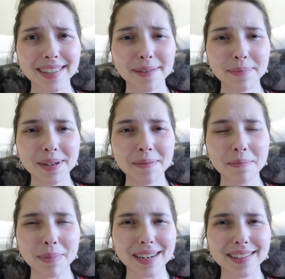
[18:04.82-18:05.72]

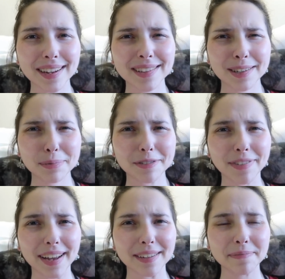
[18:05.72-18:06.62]
symptom, but it's not super
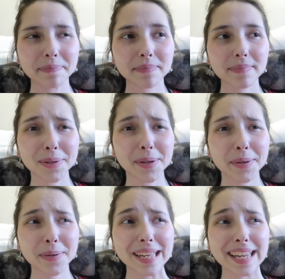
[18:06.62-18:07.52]
fun.
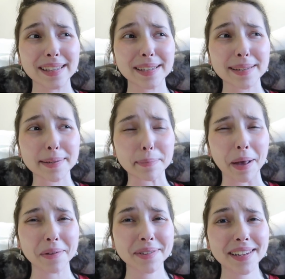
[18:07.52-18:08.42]
Also, it
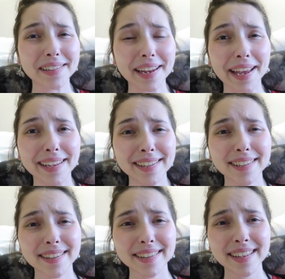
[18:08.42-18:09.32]
smells and tastes
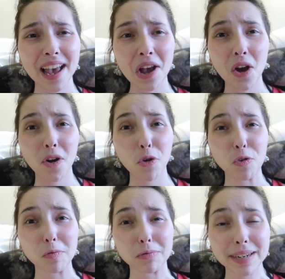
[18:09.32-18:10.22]

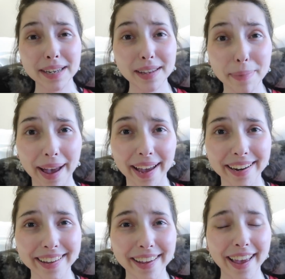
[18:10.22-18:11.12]
really
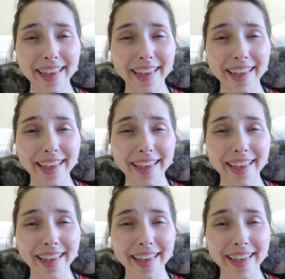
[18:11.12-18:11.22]
bad.